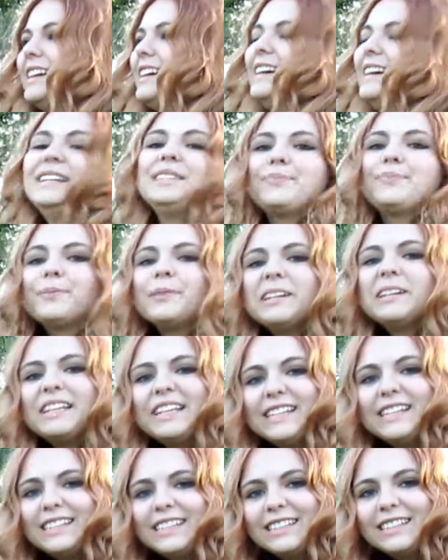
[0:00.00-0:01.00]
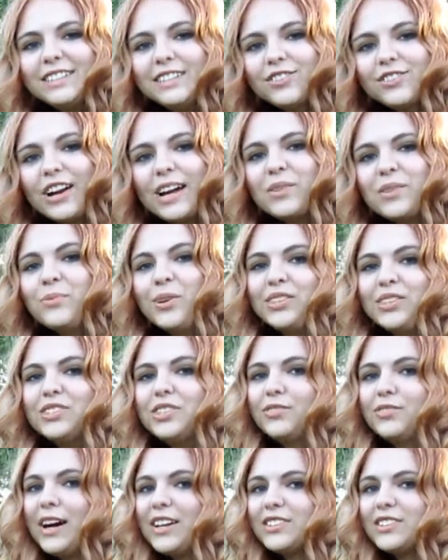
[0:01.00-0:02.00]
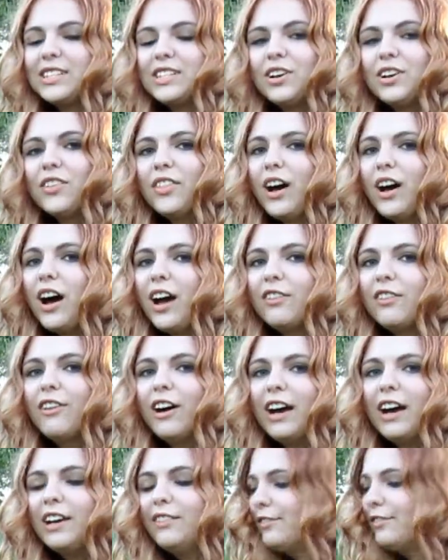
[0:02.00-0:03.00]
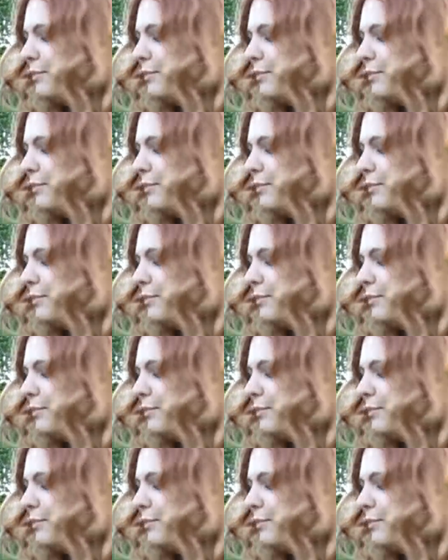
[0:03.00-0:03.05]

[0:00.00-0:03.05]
It's pretty easy to train once you've actually got the high five